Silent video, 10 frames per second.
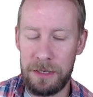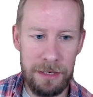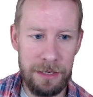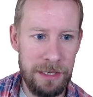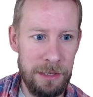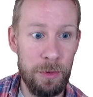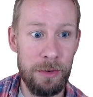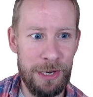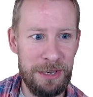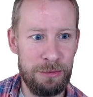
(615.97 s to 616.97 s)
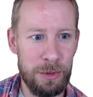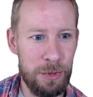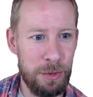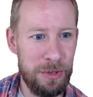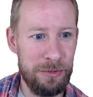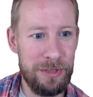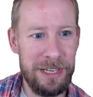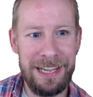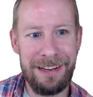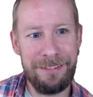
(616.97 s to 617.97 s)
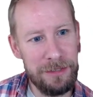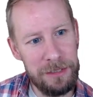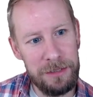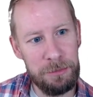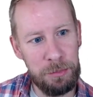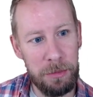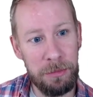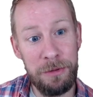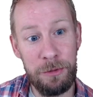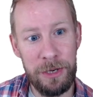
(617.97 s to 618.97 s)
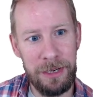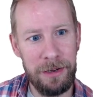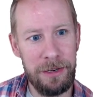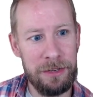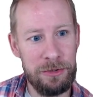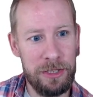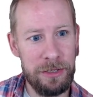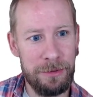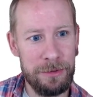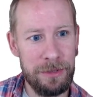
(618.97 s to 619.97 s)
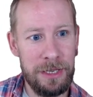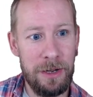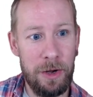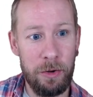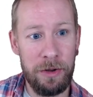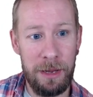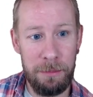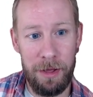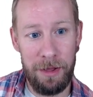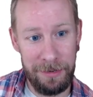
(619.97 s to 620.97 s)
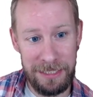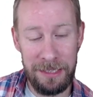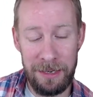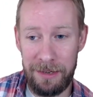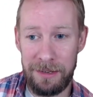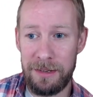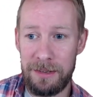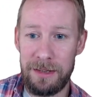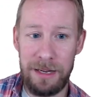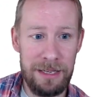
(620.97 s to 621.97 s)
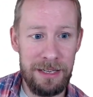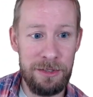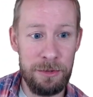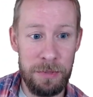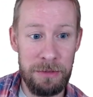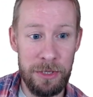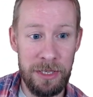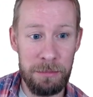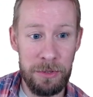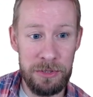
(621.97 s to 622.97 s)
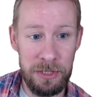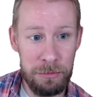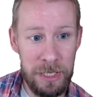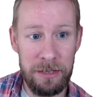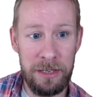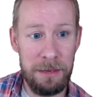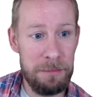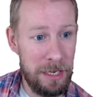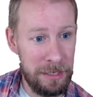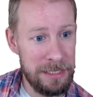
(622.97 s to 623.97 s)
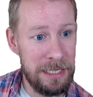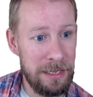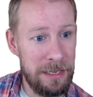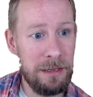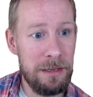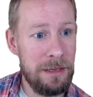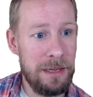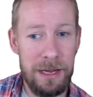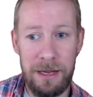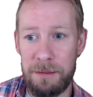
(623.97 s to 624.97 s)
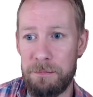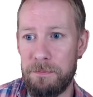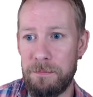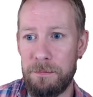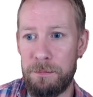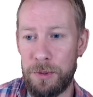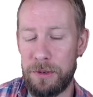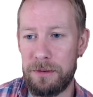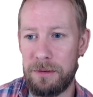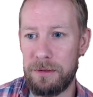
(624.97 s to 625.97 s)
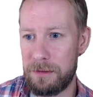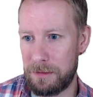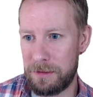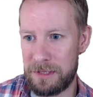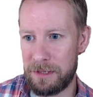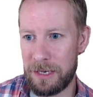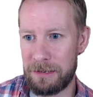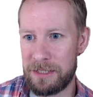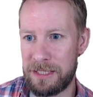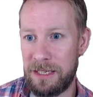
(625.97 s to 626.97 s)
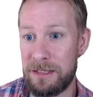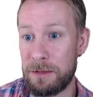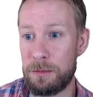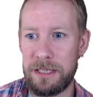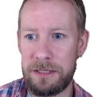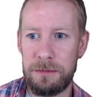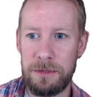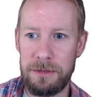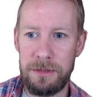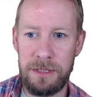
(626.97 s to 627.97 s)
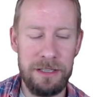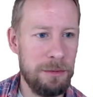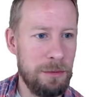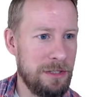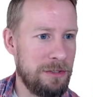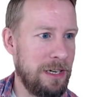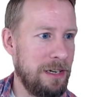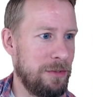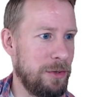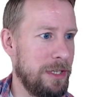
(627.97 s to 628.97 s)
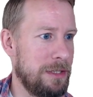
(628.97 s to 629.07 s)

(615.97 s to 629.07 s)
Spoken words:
He won't have one more buff. Again, you're probably running Lightning Shield on him, ideally, and you'll be running a Blood Shield ring on him, ideally, but it's not guaranteed, so that's what you want to try and avoid.